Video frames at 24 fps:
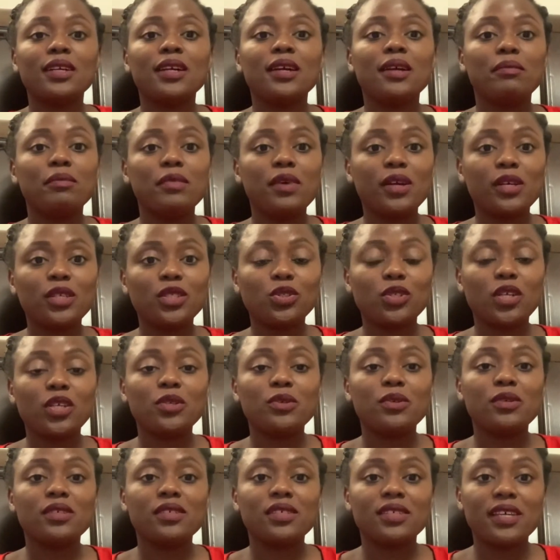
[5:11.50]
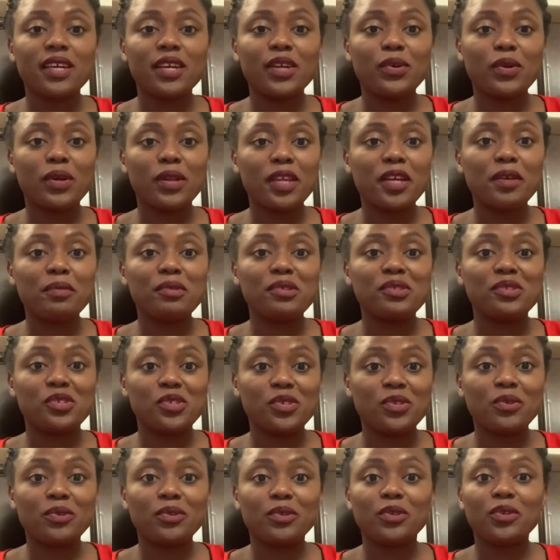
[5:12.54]
make sure you say your name is
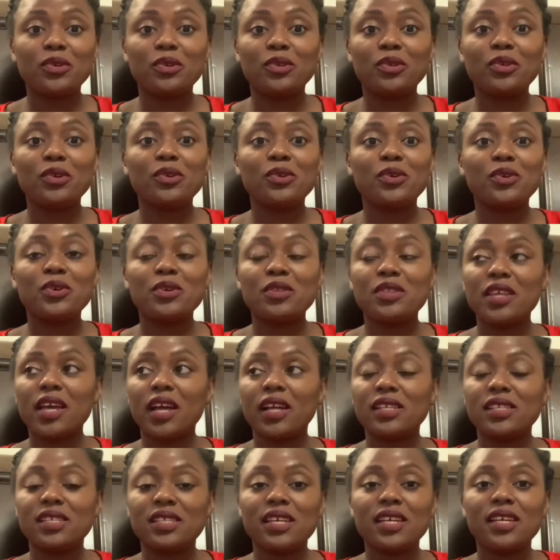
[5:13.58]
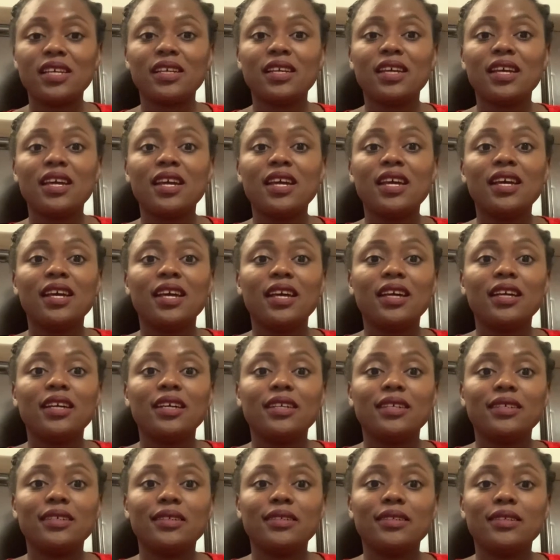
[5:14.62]
John Doe. Don't go there and say
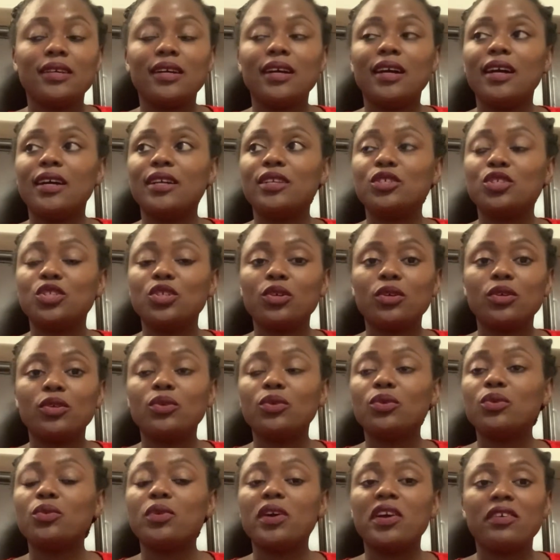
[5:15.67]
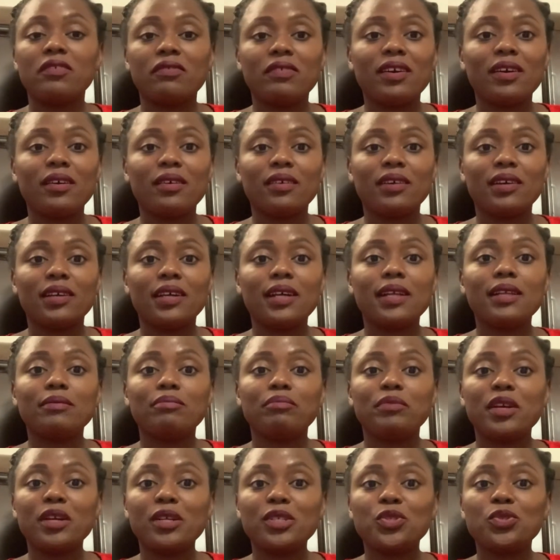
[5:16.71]
John whoever.
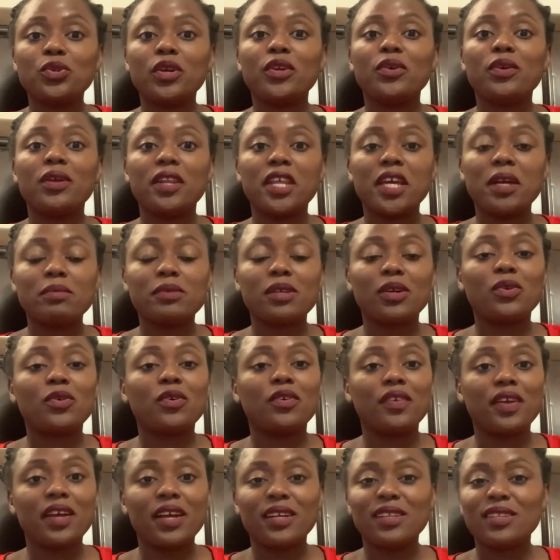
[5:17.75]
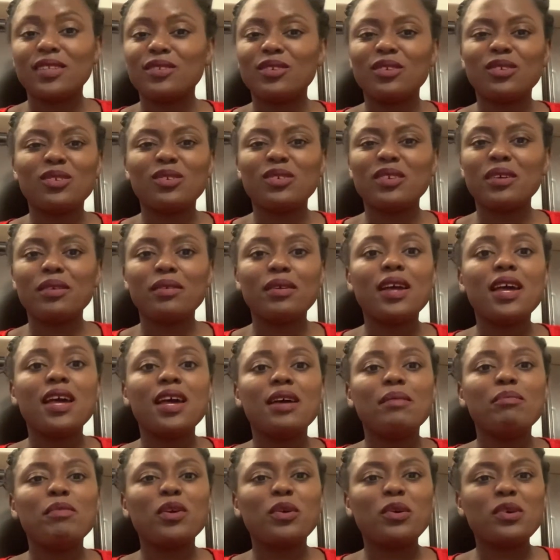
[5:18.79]
Make sure your names are correct.
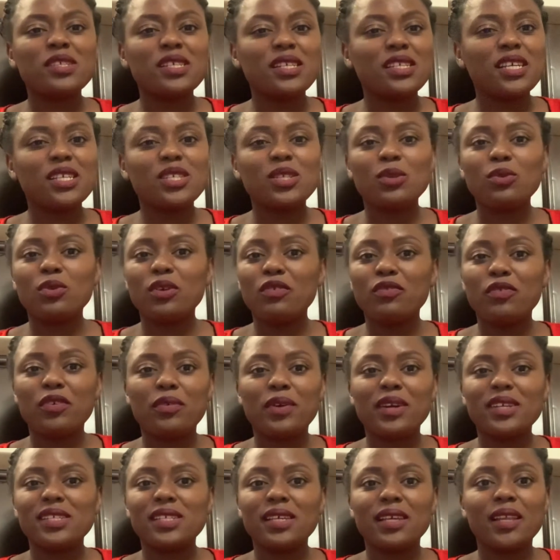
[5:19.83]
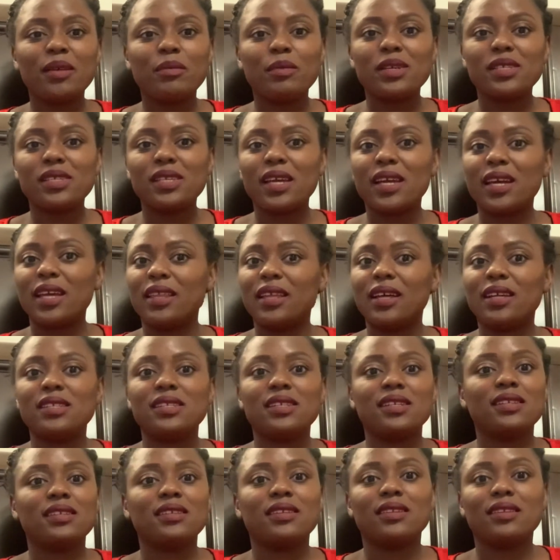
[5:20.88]
Because they're just looking for one silly mistake, and that's it.
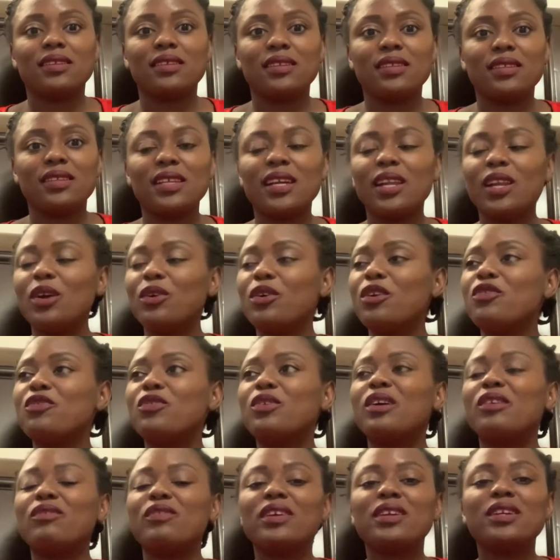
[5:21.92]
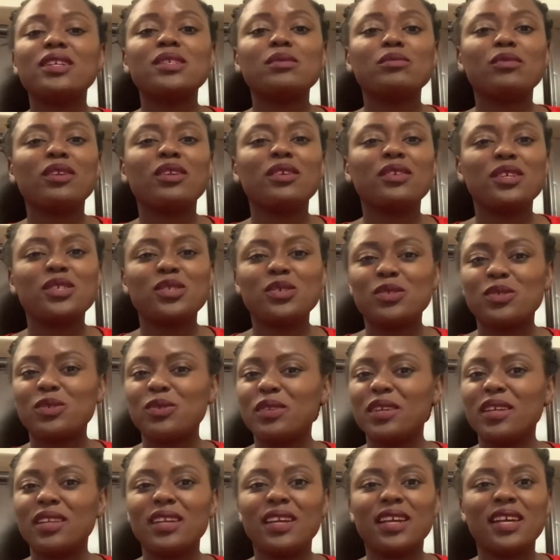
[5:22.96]
They're looking for a very small reason so
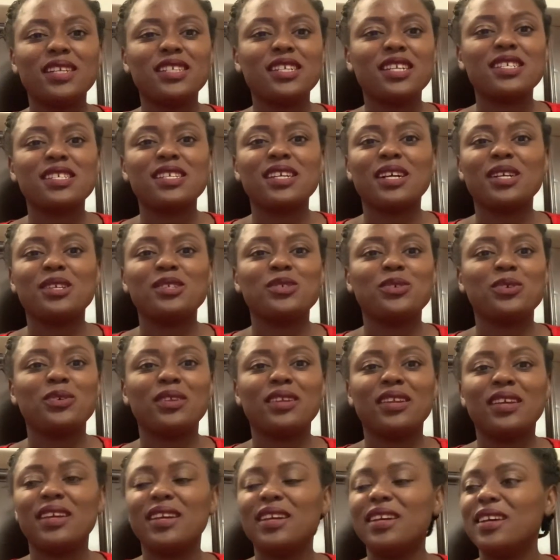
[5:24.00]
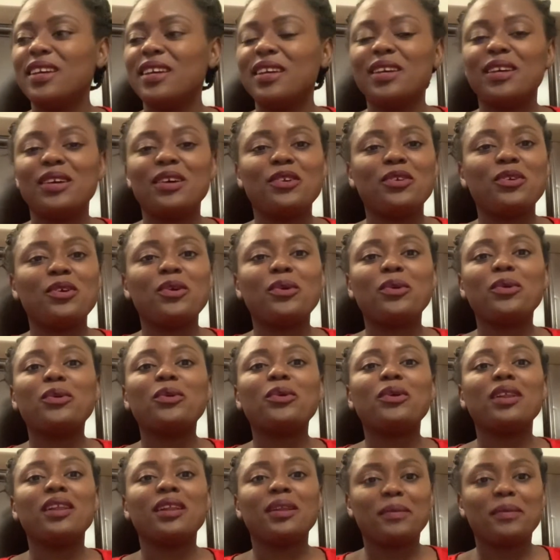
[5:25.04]
that they can just cancel your whole